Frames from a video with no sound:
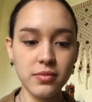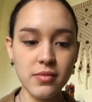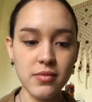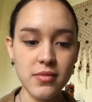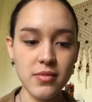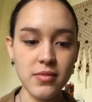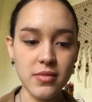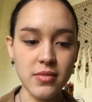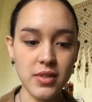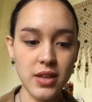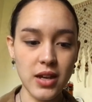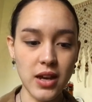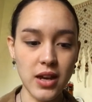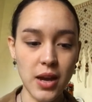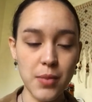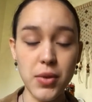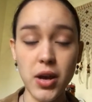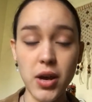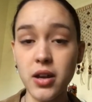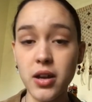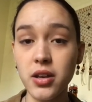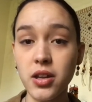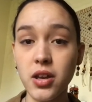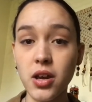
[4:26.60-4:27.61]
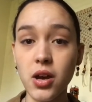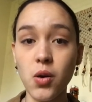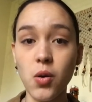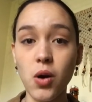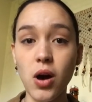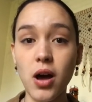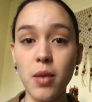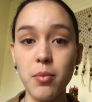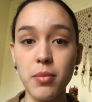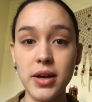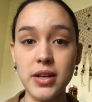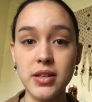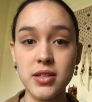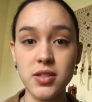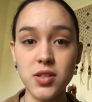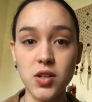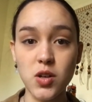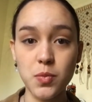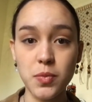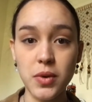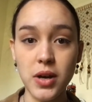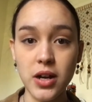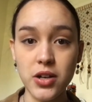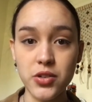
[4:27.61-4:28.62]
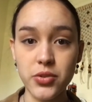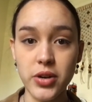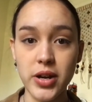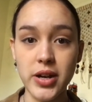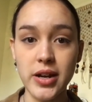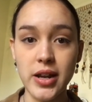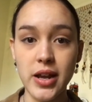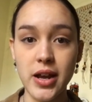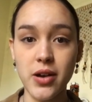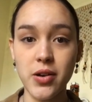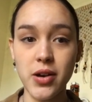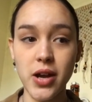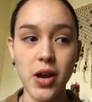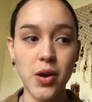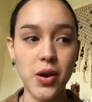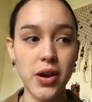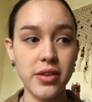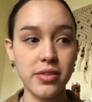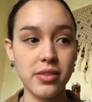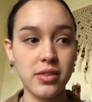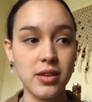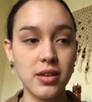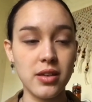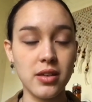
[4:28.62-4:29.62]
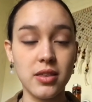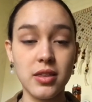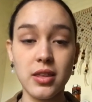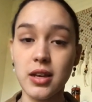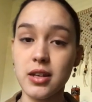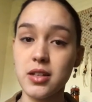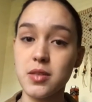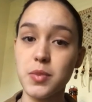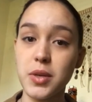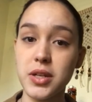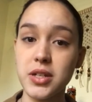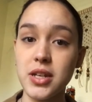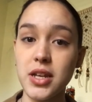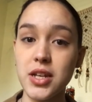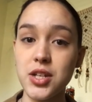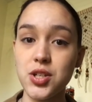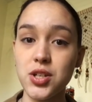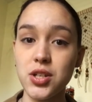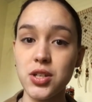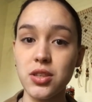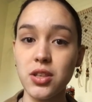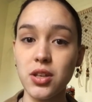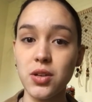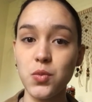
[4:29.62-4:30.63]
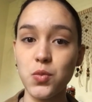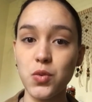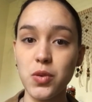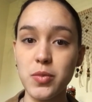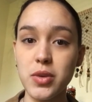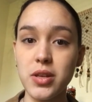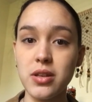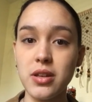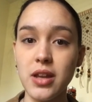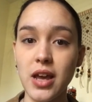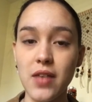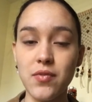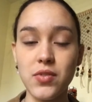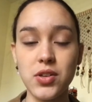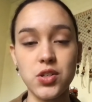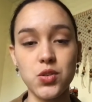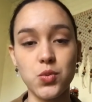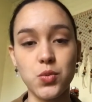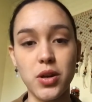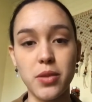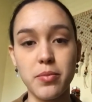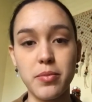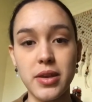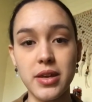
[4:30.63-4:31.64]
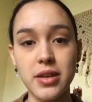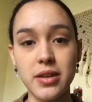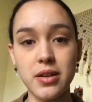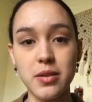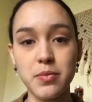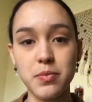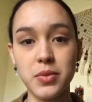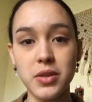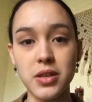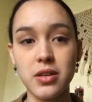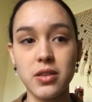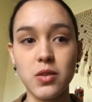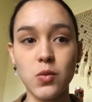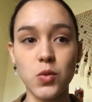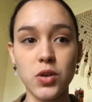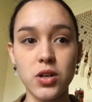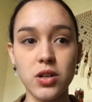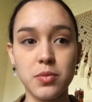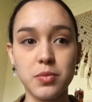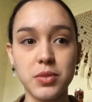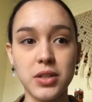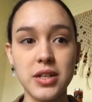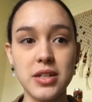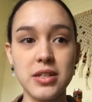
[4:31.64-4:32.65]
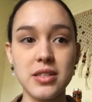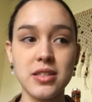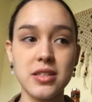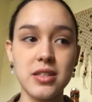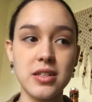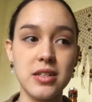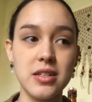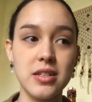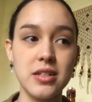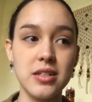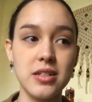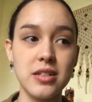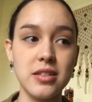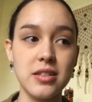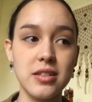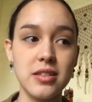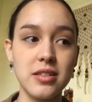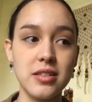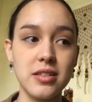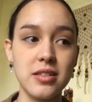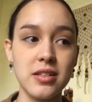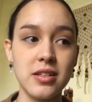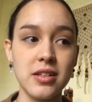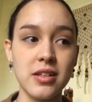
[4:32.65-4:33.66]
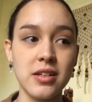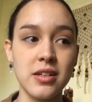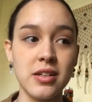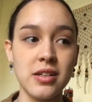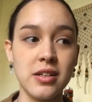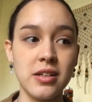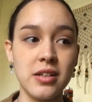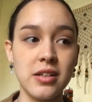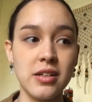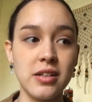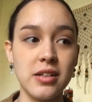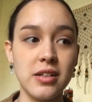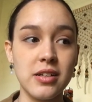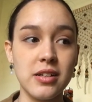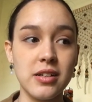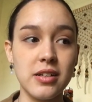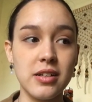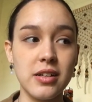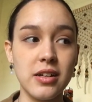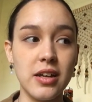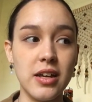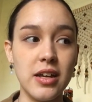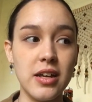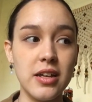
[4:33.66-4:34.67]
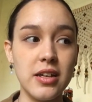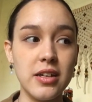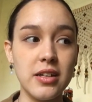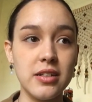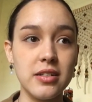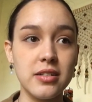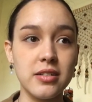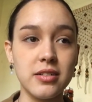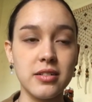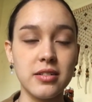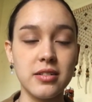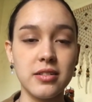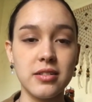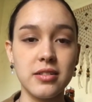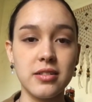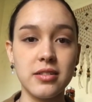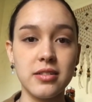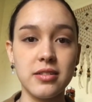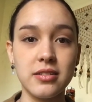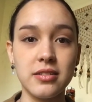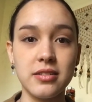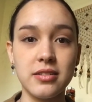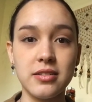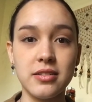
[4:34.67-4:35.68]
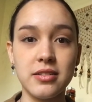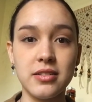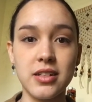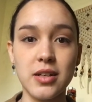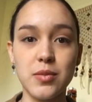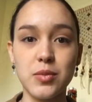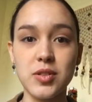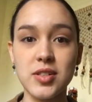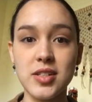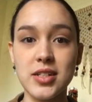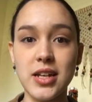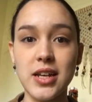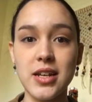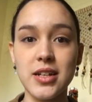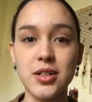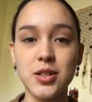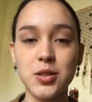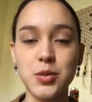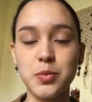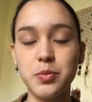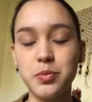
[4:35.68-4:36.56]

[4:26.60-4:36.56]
not going to go on my soapbox right now how I think the expectation that women having to wear makeup in the workplace is a double standard, but